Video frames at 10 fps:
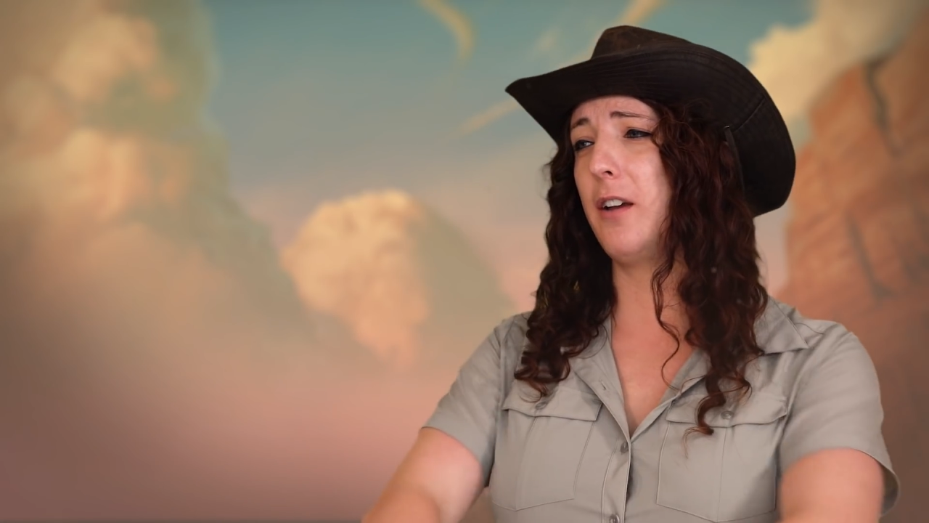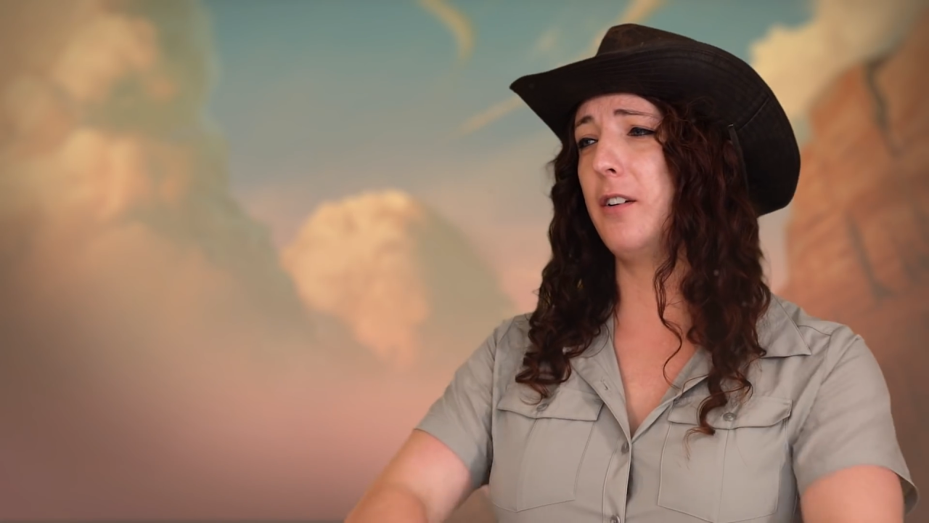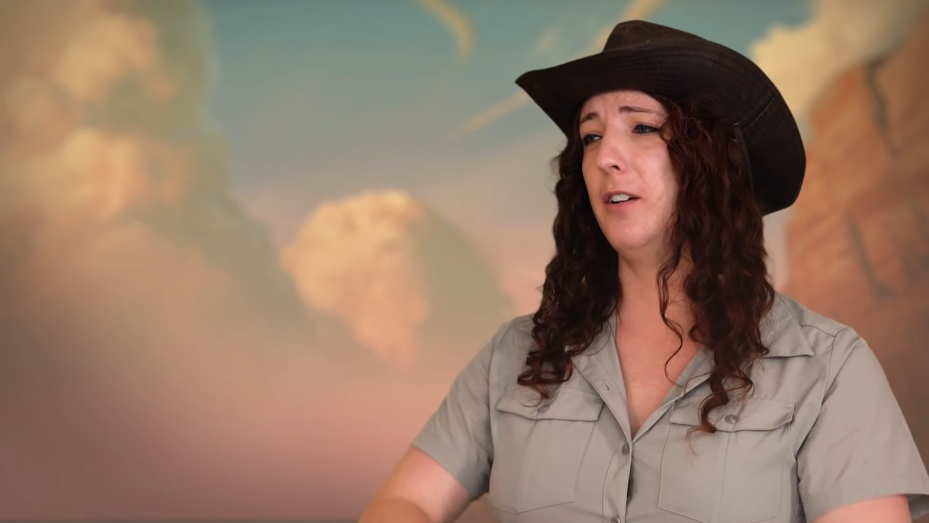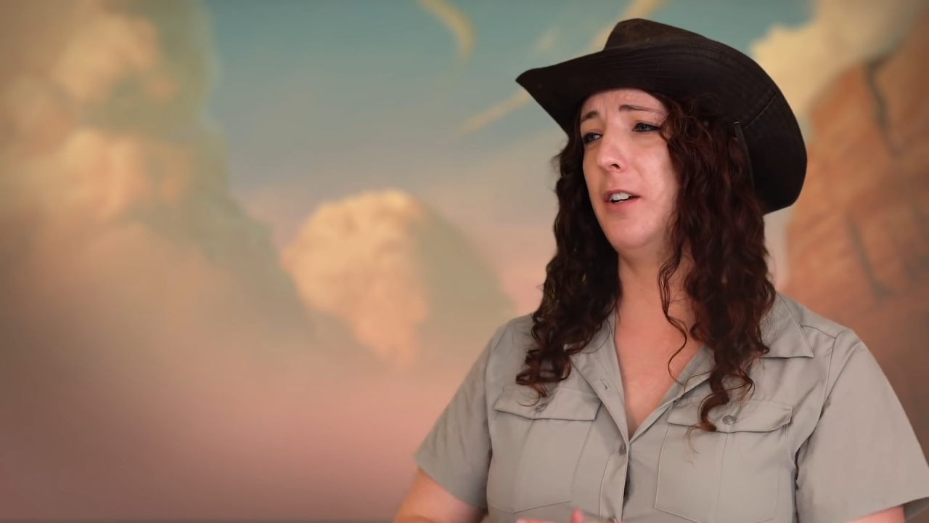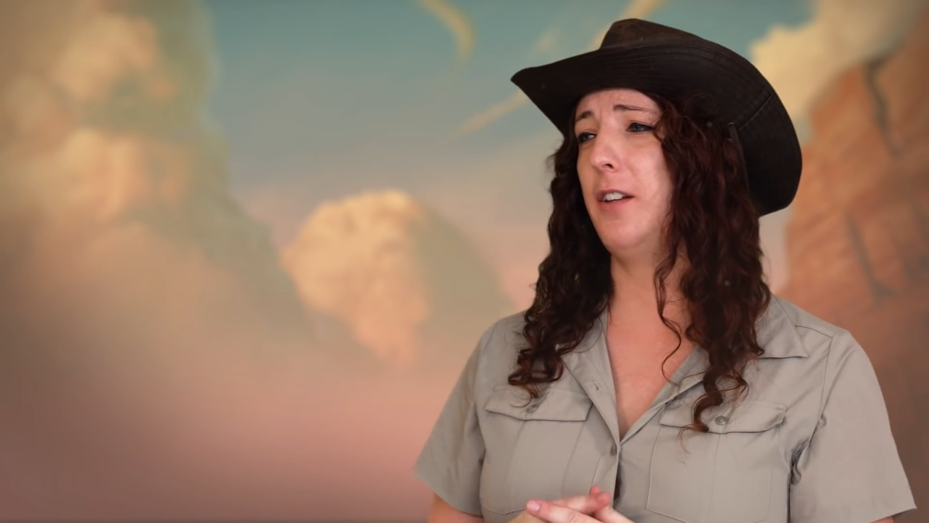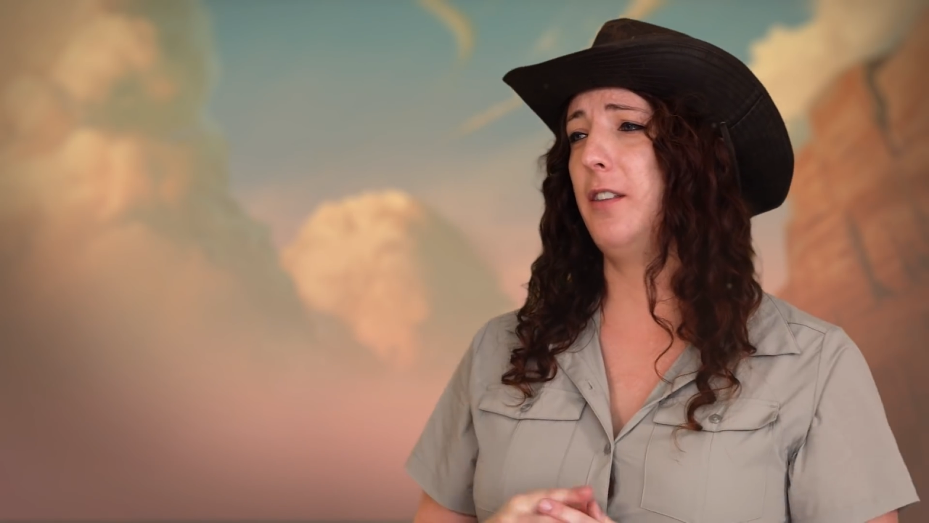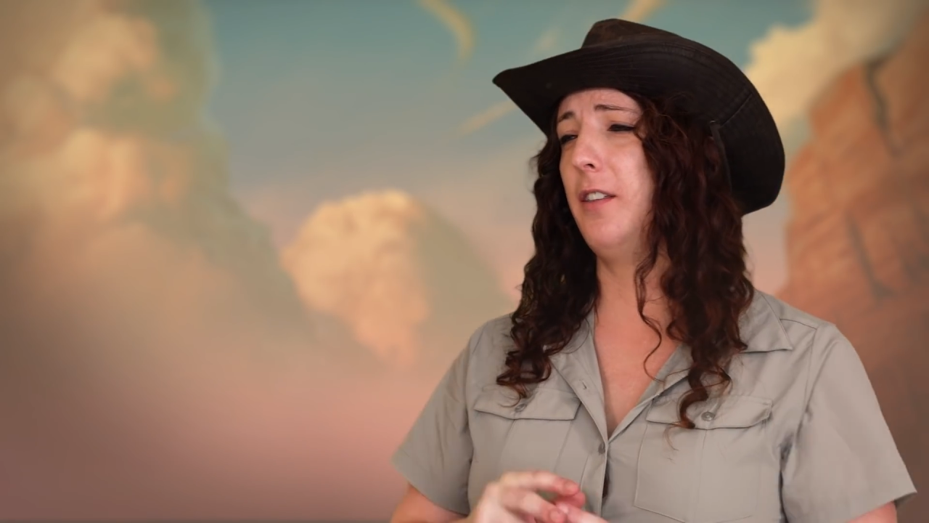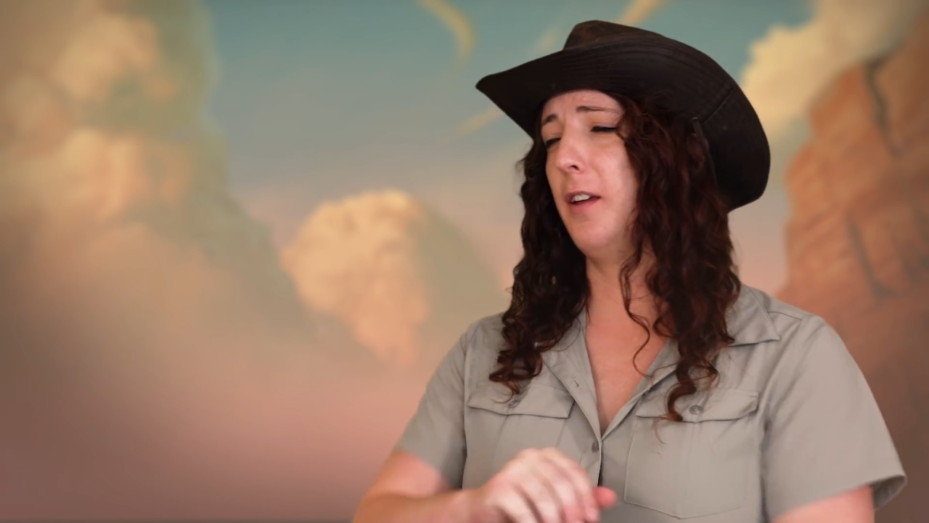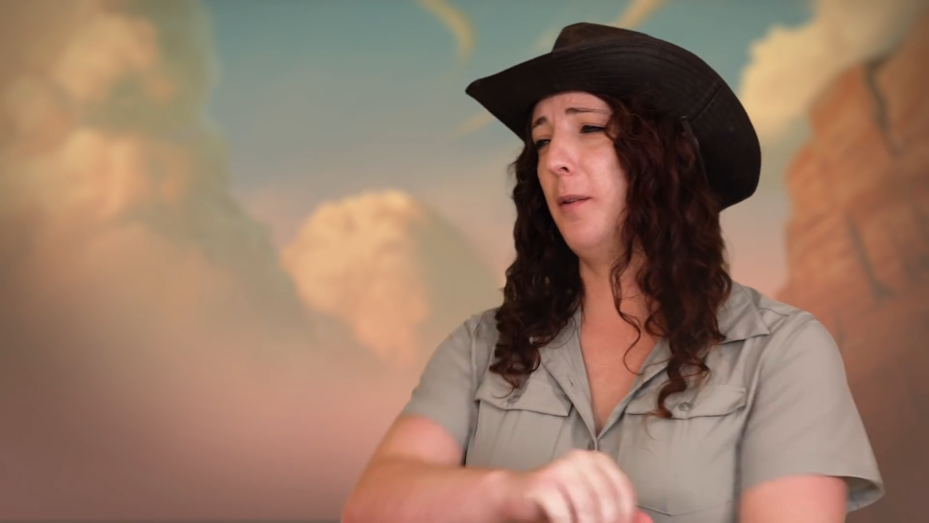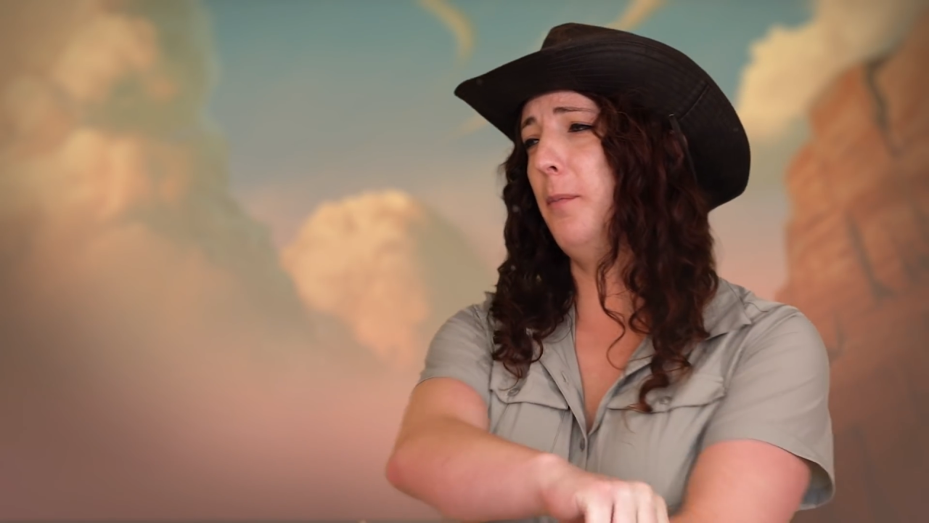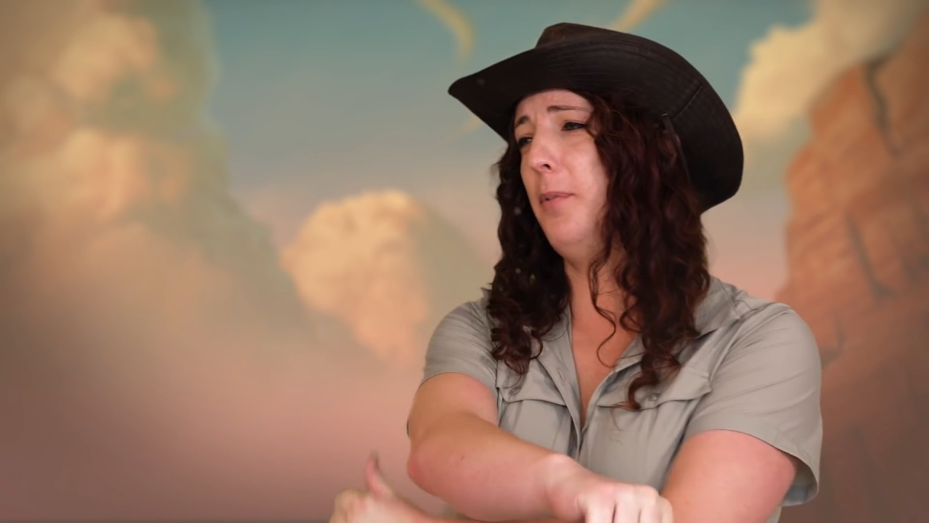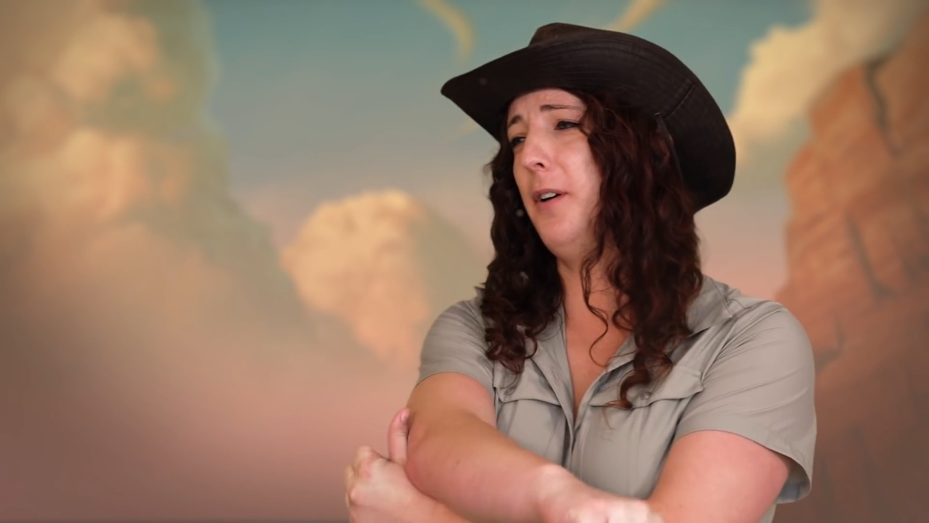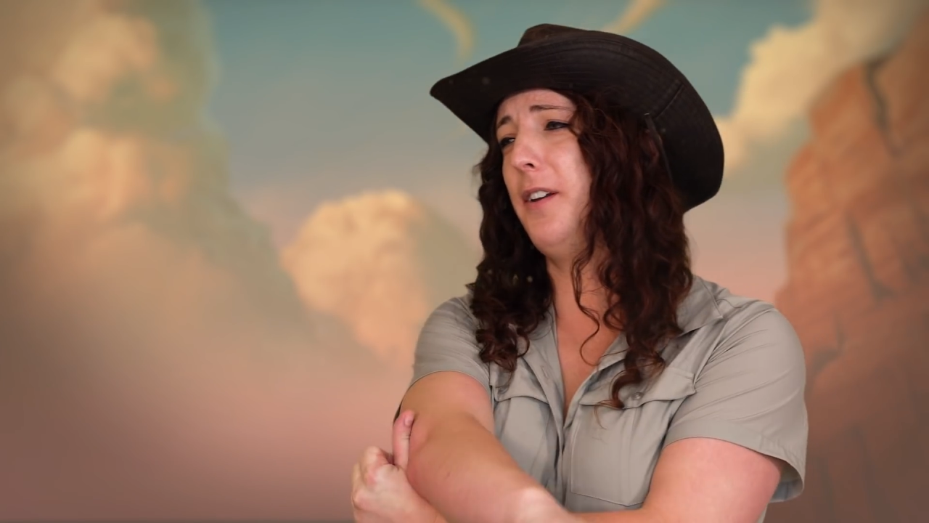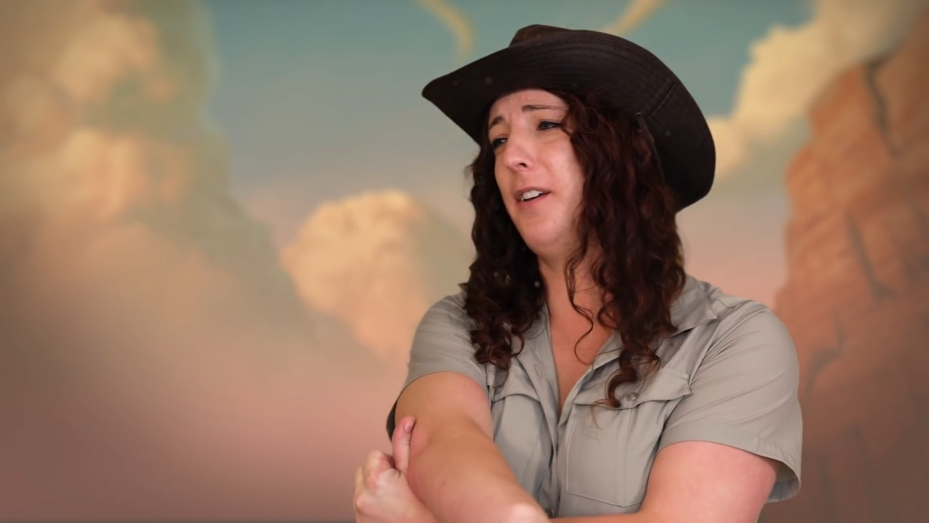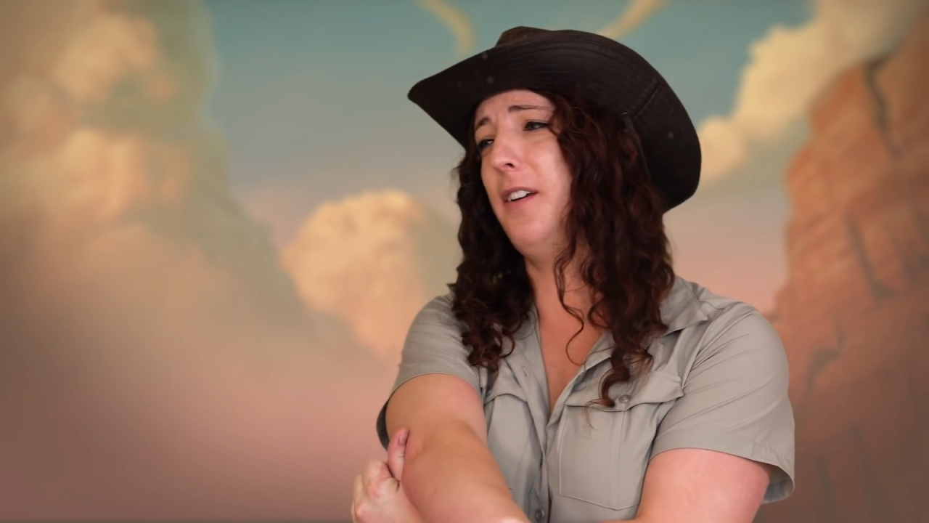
or anything, but